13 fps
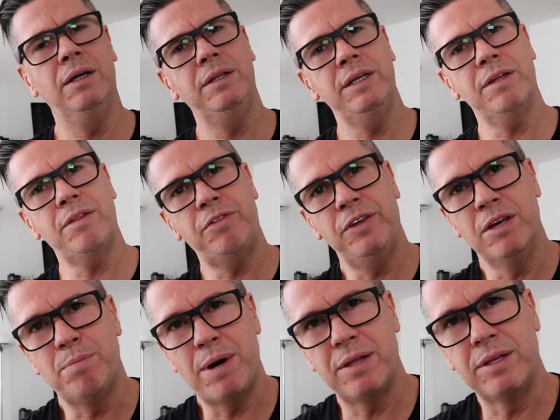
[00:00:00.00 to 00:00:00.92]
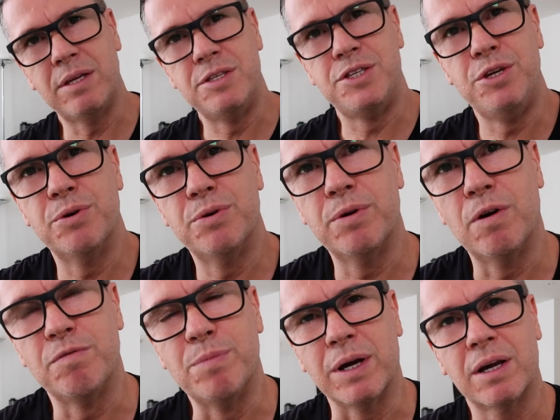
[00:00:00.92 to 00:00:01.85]
The other thing about the interior
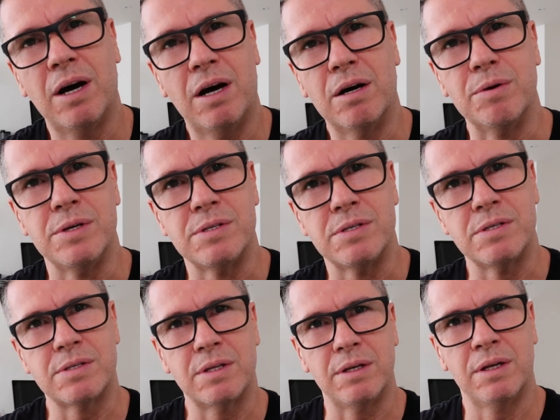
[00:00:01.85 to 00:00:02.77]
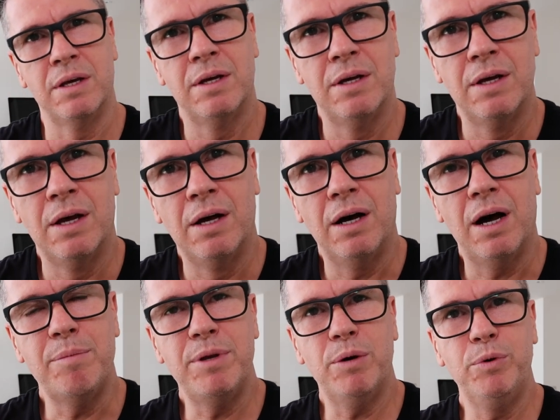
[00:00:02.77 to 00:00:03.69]
of my car is that,
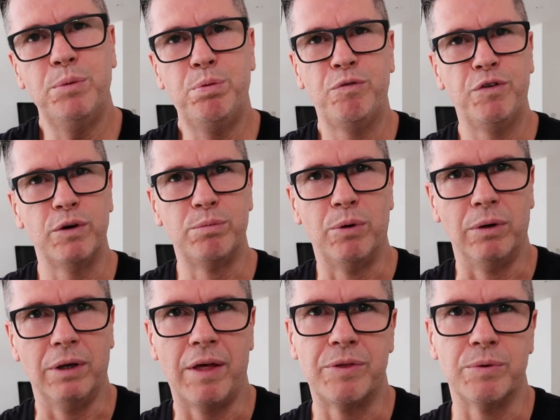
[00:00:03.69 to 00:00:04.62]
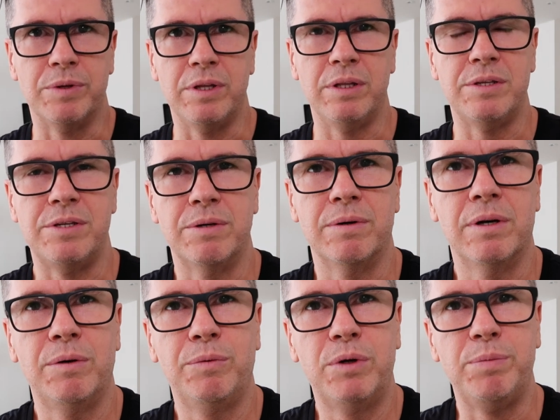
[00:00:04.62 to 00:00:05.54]
I mean, I would have preferred more leather in the
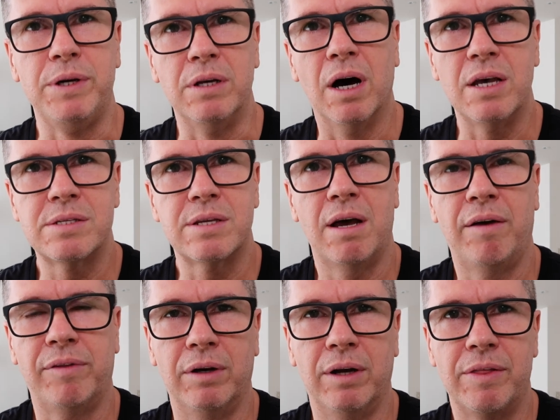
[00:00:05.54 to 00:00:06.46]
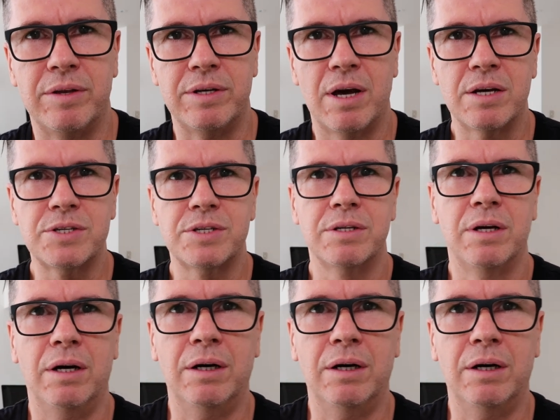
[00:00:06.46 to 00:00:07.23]
interior. It would have been nice to have the leather dash.